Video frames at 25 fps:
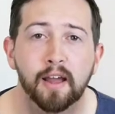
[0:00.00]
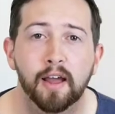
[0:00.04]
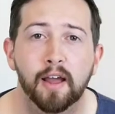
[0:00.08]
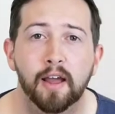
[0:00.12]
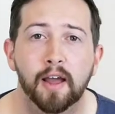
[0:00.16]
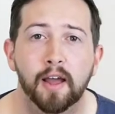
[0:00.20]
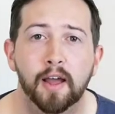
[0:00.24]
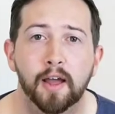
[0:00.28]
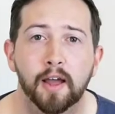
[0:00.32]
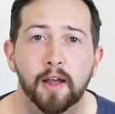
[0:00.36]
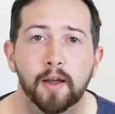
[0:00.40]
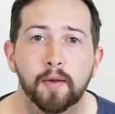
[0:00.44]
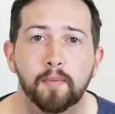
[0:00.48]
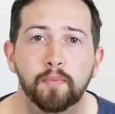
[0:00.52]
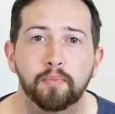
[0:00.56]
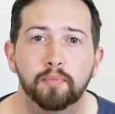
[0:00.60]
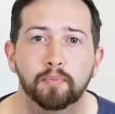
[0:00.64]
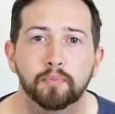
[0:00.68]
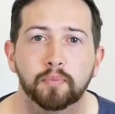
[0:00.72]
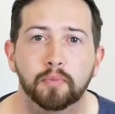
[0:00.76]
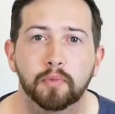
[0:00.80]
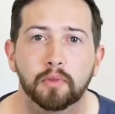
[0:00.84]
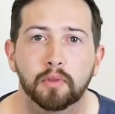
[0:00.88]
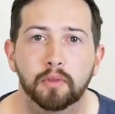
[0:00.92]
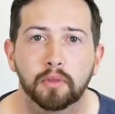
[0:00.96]

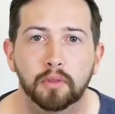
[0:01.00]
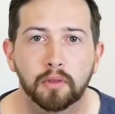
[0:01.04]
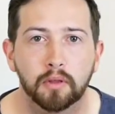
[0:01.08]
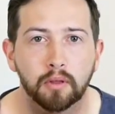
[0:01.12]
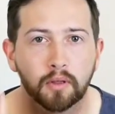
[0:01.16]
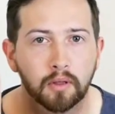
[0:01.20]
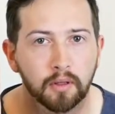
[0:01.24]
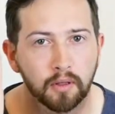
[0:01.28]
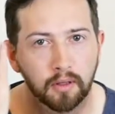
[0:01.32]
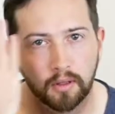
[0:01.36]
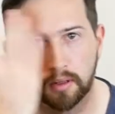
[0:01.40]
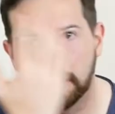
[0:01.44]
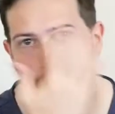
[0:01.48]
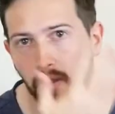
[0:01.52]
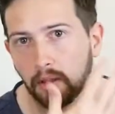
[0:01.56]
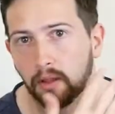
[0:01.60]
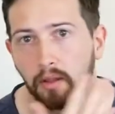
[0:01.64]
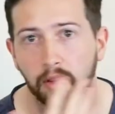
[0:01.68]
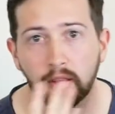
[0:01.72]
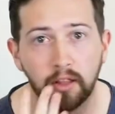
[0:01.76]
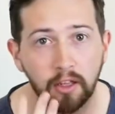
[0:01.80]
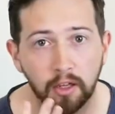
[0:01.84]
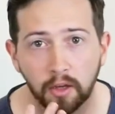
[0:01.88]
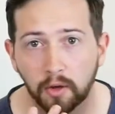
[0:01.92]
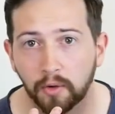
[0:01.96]

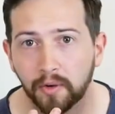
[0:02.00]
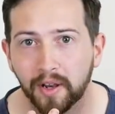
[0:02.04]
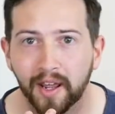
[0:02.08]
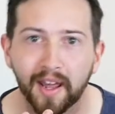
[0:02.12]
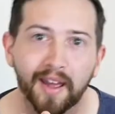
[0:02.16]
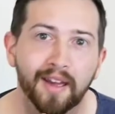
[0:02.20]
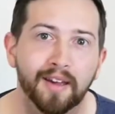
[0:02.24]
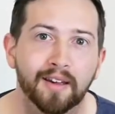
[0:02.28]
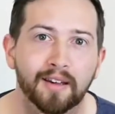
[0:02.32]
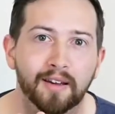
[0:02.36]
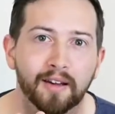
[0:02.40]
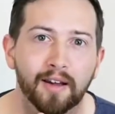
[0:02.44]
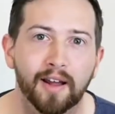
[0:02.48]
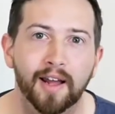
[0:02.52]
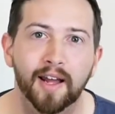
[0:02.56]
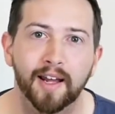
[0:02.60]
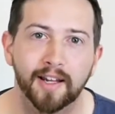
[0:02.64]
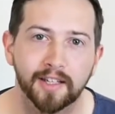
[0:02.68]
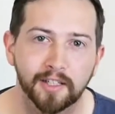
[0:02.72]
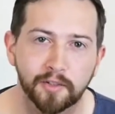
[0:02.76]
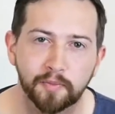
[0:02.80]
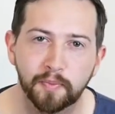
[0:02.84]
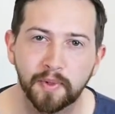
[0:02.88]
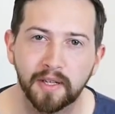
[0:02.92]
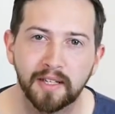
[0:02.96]
The old haircut
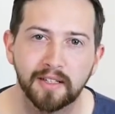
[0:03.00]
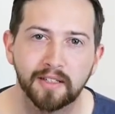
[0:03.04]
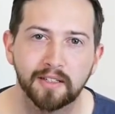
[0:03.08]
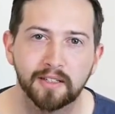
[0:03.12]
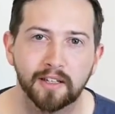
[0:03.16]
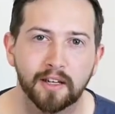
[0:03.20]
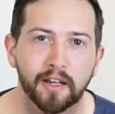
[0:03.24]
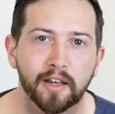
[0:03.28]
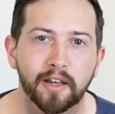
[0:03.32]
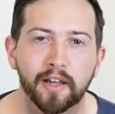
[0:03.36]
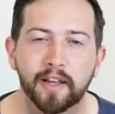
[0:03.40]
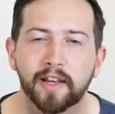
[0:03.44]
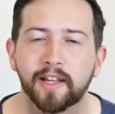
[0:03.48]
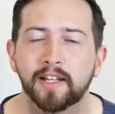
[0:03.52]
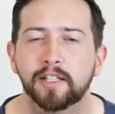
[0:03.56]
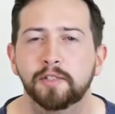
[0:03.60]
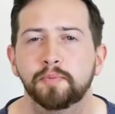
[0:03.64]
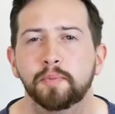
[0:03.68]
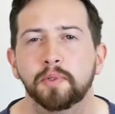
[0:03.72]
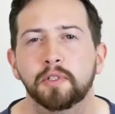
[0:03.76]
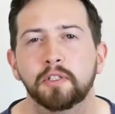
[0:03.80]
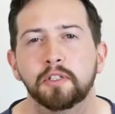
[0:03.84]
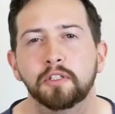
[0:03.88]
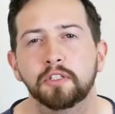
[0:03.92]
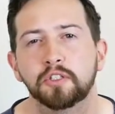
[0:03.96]
has been done, and that's
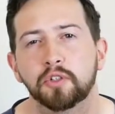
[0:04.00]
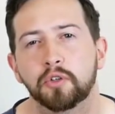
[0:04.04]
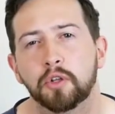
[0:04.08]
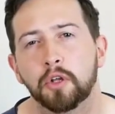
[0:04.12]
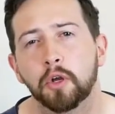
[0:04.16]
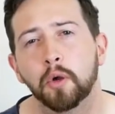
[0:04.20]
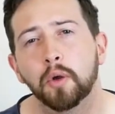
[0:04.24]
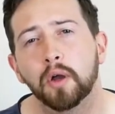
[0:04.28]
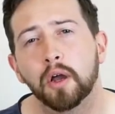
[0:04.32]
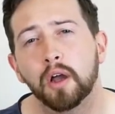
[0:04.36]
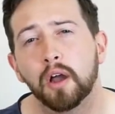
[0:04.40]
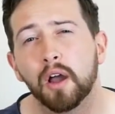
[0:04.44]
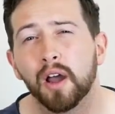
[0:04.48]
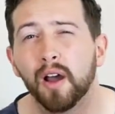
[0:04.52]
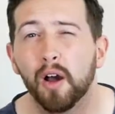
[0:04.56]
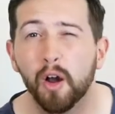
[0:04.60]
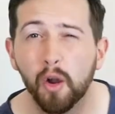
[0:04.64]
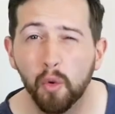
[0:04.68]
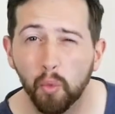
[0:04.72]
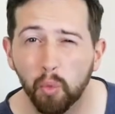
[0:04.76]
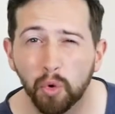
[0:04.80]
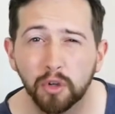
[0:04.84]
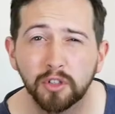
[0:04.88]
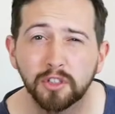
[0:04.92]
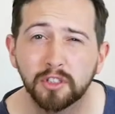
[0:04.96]
because although I
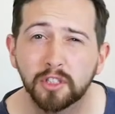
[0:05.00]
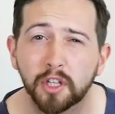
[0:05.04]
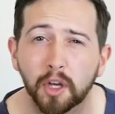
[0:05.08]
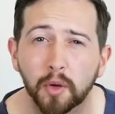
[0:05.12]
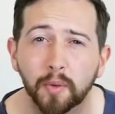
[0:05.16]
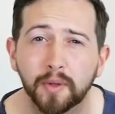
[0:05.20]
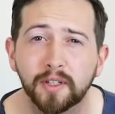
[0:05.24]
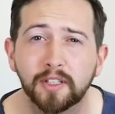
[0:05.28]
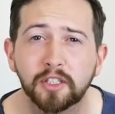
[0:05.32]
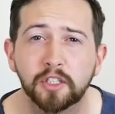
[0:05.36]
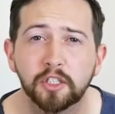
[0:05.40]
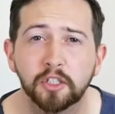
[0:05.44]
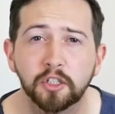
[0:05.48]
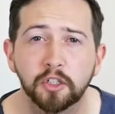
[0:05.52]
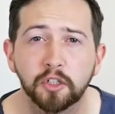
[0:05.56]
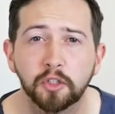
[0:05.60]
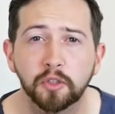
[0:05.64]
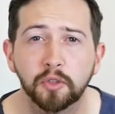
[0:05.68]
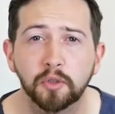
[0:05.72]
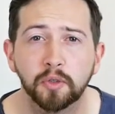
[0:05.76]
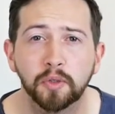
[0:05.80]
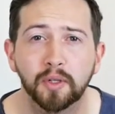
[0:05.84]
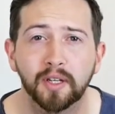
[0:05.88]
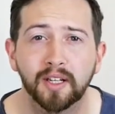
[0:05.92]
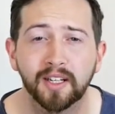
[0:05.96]
was going
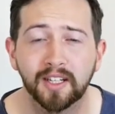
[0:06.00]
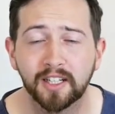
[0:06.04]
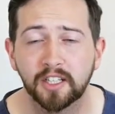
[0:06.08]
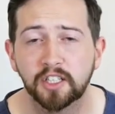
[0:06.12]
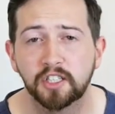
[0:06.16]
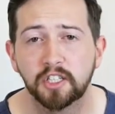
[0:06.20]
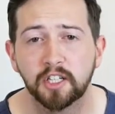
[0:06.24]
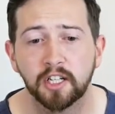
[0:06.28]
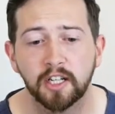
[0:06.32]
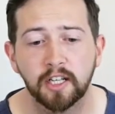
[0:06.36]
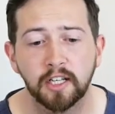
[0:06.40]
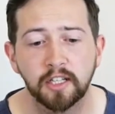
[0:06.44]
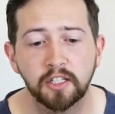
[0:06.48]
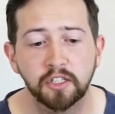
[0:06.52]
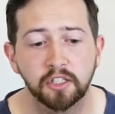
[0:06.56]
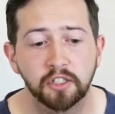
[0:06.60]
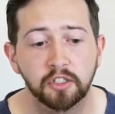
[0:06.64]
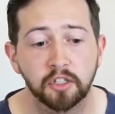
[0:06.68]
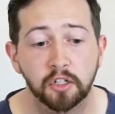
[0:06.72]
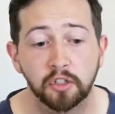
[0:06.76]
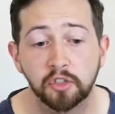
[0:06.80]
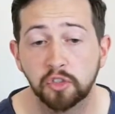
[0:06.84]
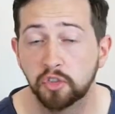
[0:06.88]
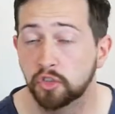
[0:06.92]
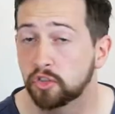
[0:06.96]
to initially just
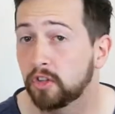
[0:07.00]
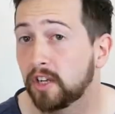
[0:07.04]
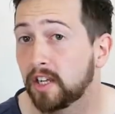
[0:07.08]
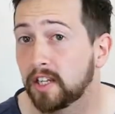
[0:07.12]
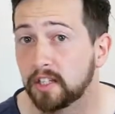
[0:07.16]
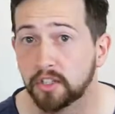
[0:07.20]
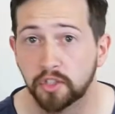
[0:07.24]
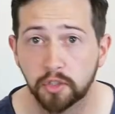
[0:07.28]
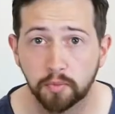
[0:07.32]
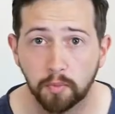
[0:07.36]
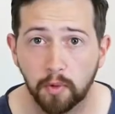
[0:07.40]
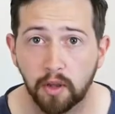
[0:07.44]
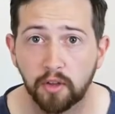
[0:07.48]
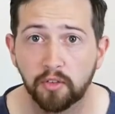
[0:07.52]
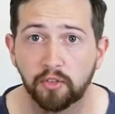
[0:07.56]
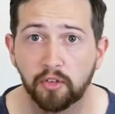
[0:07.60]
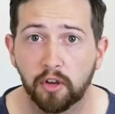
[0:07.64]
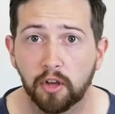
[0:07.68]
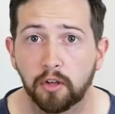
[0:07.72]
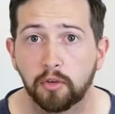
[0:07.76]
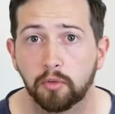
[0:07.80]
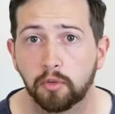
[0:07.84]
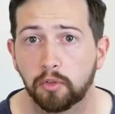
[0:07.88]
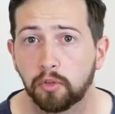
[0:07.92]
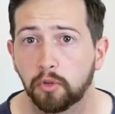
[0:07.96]
go straight into my
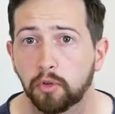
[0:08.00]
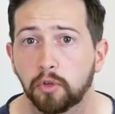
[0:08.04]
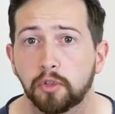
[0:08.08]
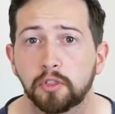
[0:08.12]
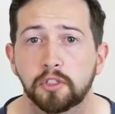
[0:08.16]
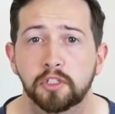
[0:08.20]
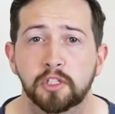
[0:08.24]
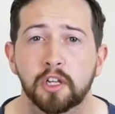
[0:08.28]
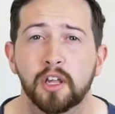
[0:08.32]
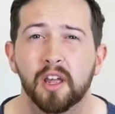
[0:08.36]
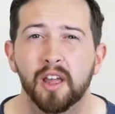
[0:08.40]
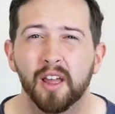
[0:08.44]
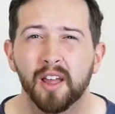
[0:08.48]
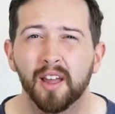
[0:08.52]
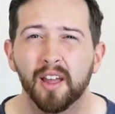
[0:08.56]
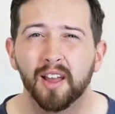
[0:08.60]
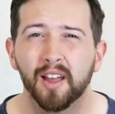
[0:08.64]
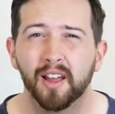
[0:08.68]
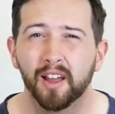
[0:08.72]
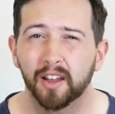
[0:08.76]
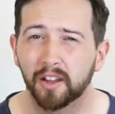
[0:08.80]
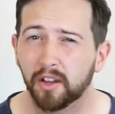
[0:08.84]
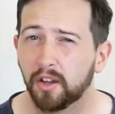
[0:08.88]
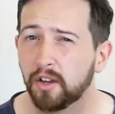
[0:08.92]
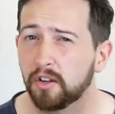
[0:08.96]
final thoughts,
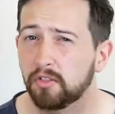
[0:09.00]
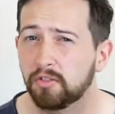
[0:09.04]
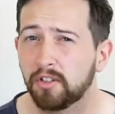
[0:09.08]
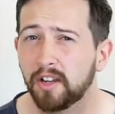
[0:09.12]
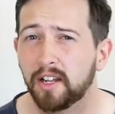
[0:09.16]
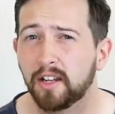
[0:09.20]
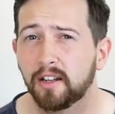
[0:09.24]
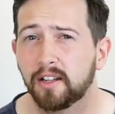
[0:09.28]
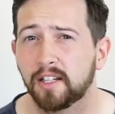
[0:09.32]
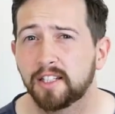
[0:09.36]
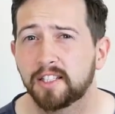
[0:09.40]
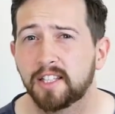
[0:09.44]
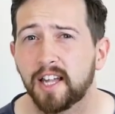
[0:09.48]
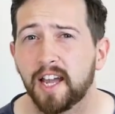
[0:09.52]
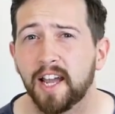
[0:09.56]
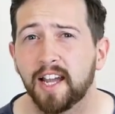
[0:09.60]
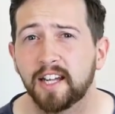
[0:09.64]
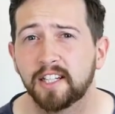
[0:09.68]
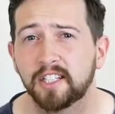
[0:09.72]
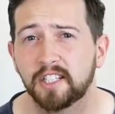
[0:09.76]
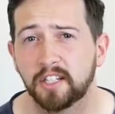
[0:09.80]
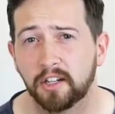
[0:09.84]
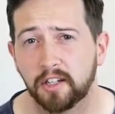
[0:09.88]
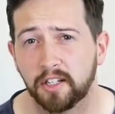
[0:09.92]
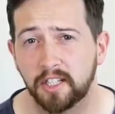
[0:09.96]
I kind of realised that
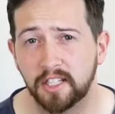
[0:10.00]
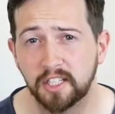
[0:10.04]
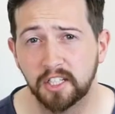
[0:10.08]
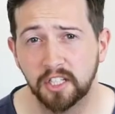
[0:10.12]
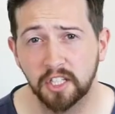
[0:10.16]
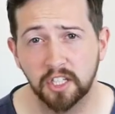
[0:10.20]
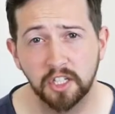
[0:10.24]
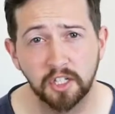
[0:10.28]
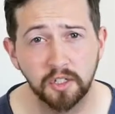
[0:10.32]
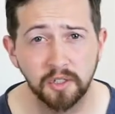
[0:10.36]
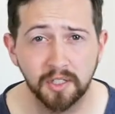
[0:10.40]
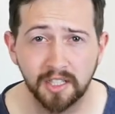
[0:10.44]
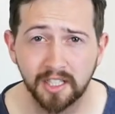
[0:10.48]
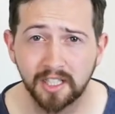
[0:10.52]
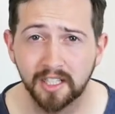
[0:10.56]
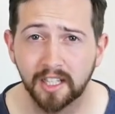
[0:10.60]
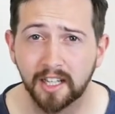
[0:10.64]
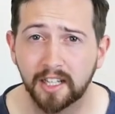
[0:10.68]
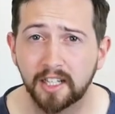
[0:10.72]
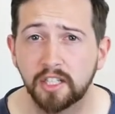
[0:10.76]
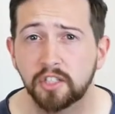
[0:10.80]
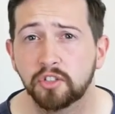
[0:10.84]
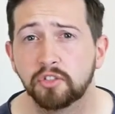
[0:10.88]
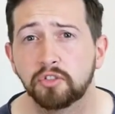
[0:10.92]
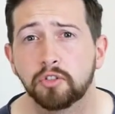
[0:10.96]
actually I need to use this
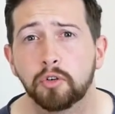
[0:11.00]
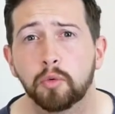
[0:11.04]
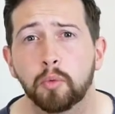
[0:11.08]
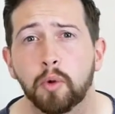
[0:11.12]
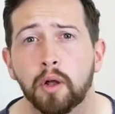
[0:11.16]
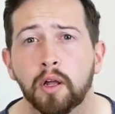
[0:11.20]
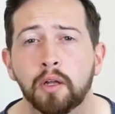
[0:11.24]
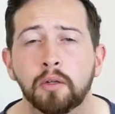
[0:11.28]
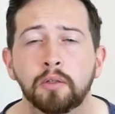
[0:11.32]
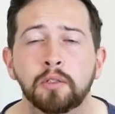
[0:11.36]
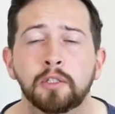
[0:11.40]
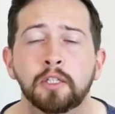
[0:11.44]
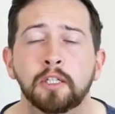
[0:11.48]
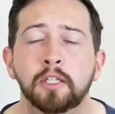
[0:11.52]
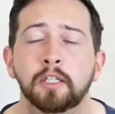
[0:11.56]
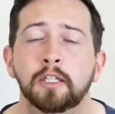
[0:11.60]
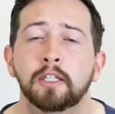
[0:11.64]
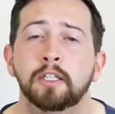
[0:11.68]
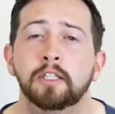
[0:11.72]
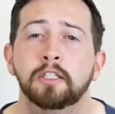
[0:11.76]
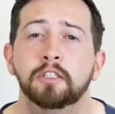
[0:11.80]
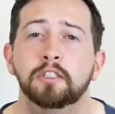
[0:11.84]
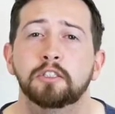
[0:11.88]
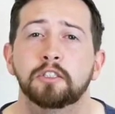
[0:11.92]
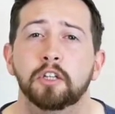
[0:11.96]
case for a while.
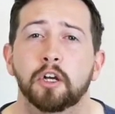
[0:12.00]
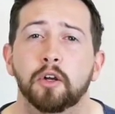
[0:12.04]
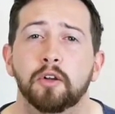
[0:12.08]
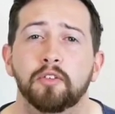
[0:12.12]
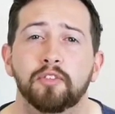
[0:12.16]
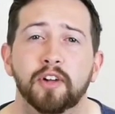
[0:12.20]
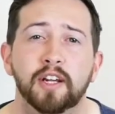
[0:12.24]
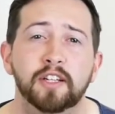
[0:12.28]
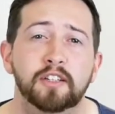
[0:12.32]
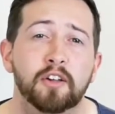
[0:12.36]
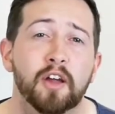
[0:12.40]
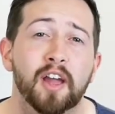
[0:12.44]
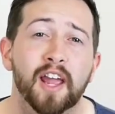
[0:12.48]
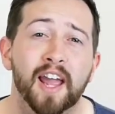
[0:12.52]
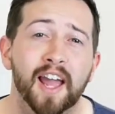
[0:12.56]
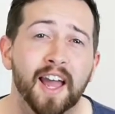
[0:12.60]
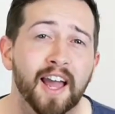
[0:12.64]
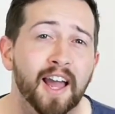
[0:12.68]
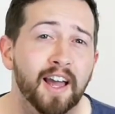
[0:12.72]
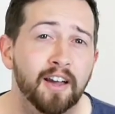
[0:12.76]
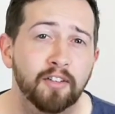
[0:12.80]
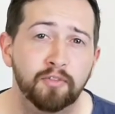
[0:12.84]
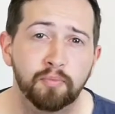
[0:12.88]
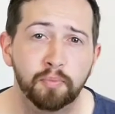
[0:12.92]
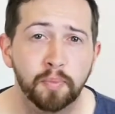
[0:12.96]
So in fact I
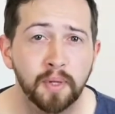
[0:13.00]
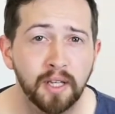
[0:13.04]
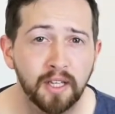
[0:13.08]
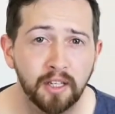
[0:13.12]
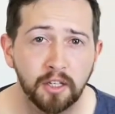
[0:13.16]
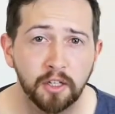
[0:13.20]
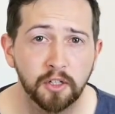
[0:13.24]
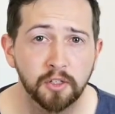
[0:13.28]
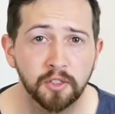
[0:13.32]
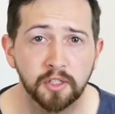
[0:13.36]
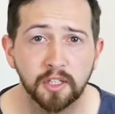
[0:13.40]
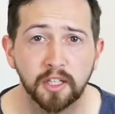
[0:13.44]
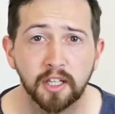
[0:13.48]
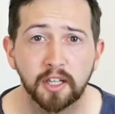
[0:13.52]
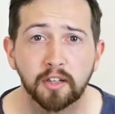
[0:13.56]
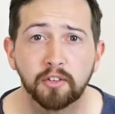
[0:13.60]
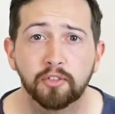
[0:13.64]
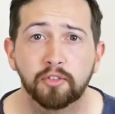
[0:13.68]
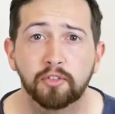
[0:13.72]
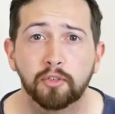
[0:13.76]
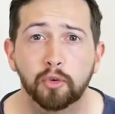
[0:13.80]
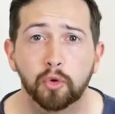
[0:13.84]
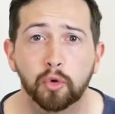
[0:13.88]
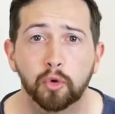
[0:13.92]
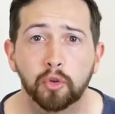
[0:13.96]
have been using it
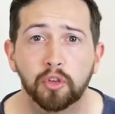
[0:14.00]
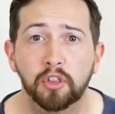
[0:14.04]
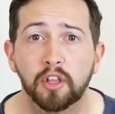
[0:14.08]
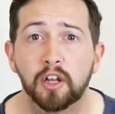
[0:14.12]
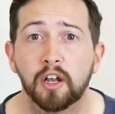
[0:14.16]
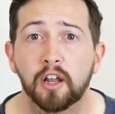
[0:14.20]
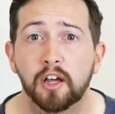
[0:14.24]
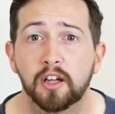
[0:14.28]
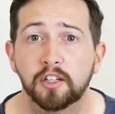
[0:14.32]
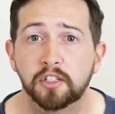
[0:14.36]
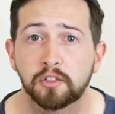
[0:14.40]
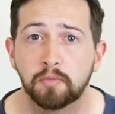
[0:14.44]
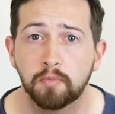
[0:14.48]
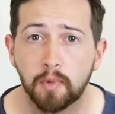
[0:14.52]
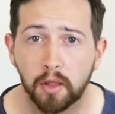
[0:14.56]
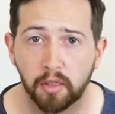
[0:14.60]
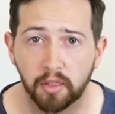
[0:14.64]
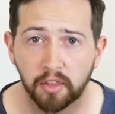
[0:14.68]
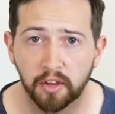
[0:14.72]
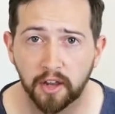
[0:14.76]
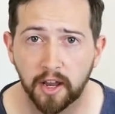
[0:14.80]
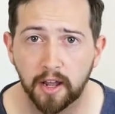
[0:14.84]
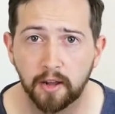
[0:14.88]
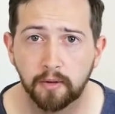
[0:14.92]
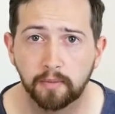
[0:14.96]
for the last
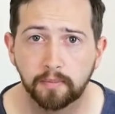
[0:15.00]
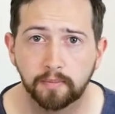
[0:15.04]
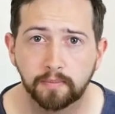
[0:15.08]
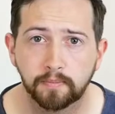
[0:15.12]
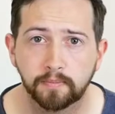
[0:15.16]
month now.